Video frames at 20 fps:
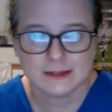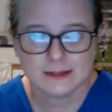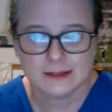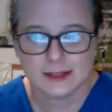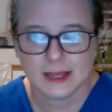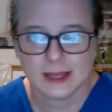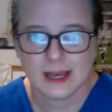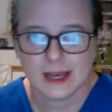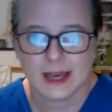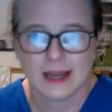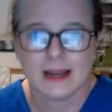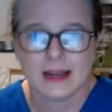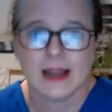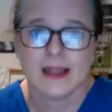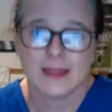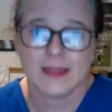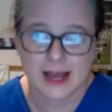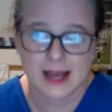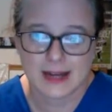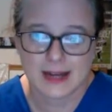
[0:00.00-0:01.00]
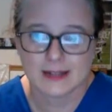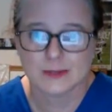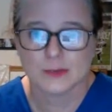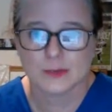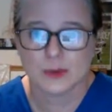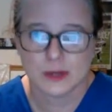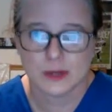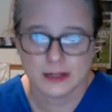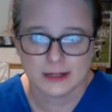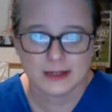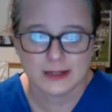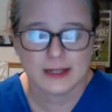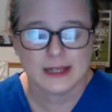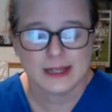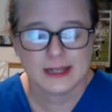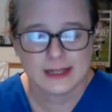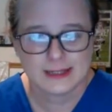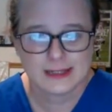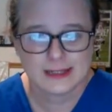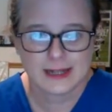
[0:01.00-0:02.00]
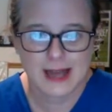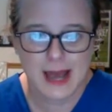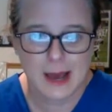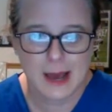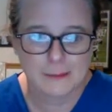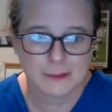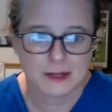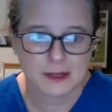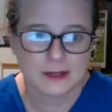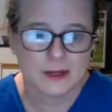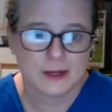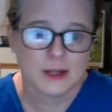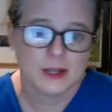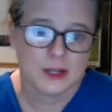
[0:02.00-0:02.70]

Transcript: Okay, and that is what is going to happen.